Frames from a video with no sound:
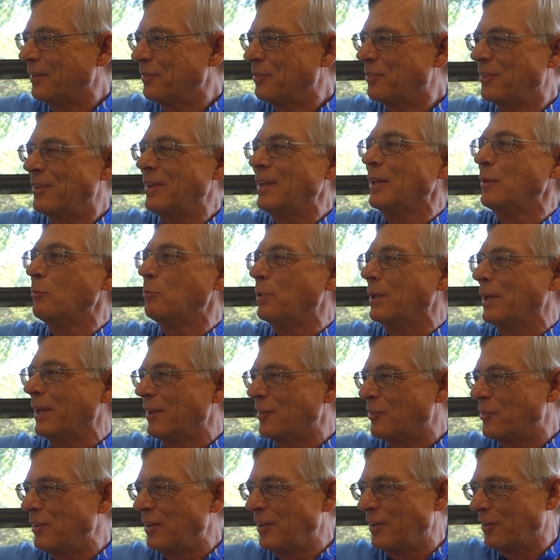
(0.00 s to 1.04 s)
I've seen
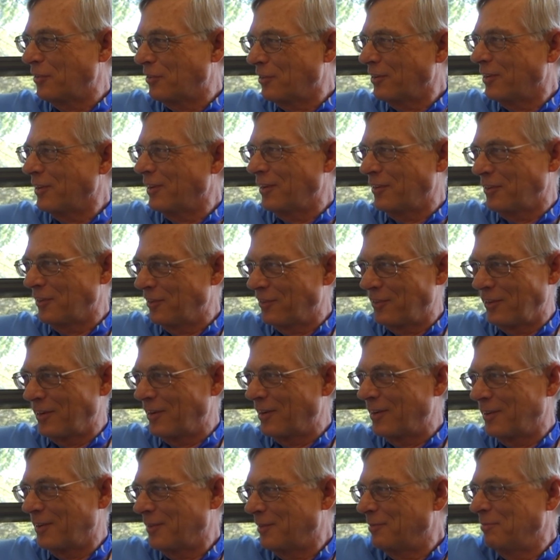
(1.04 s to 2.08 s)
PhD dissertations that
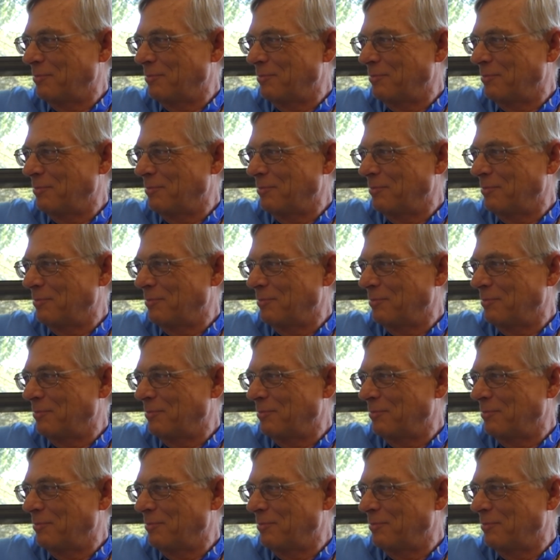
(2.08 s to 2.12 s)
are